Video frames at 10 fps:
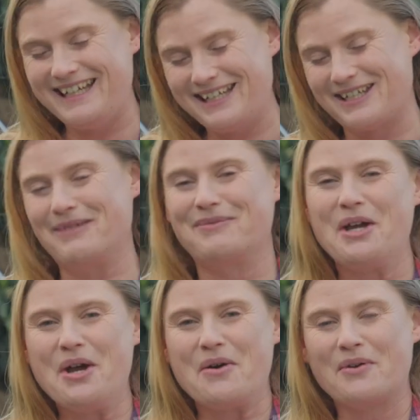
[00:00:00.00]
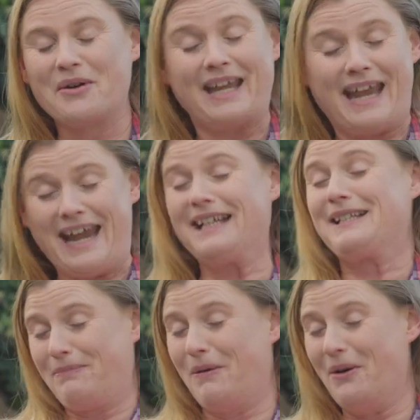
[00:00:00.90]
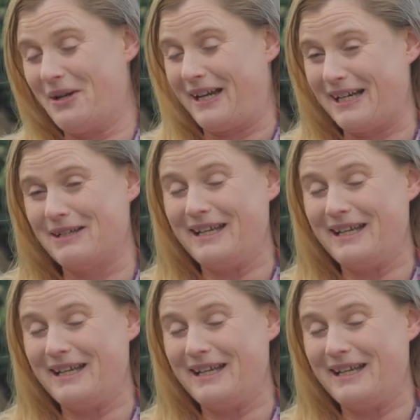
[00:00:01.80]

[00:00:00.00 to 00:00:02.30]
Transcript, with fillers: Egypt were exporting,